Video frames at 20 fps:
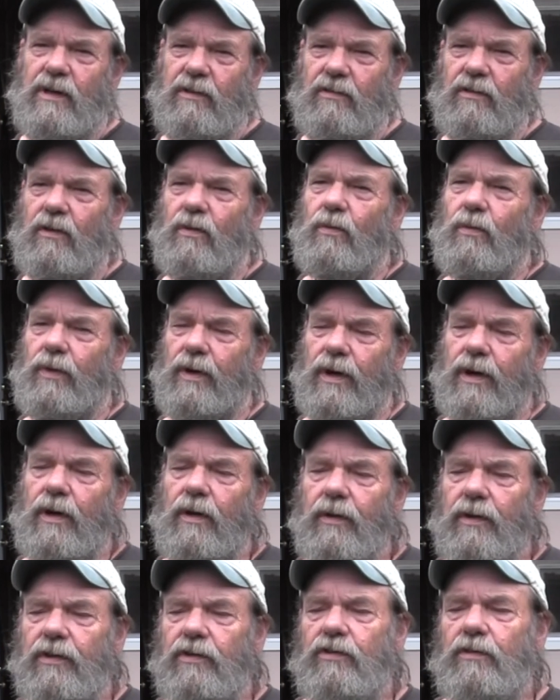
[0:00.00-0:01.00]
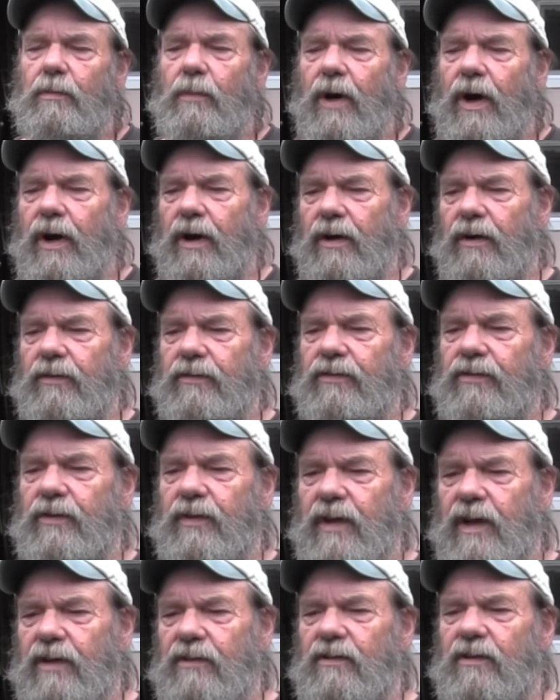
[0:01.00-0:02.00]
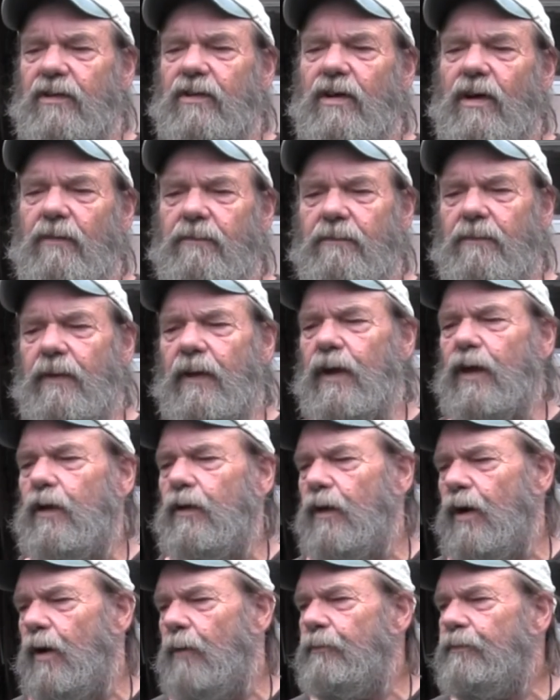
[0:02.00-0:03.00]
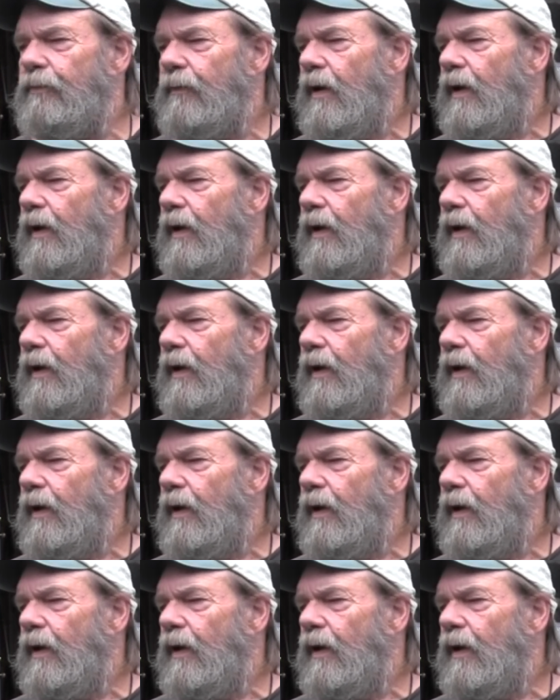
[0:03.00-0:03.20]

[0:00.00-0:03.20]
pigs are really smart, and so that's a tough thing there.